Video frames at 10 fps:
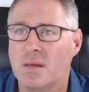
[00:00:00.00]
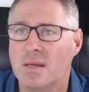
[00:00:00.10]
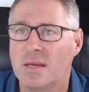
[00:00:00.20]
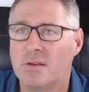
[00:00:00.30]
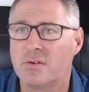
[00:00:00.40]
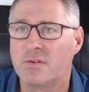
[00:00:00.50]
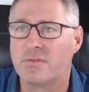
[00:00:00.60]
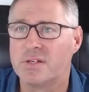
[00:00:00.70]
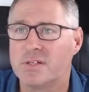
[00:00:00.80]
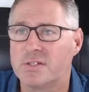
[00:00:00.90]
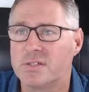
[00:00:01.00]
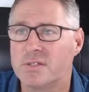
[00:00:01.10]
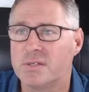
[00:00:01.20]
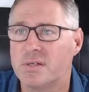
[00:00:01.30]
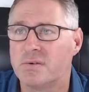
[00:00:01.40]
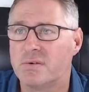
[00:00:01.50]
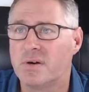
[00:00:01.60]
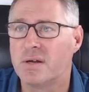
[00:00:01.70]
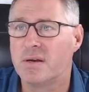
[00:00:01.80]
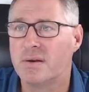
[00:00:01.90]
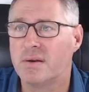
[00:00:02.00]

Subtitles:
Internal finishes. Right.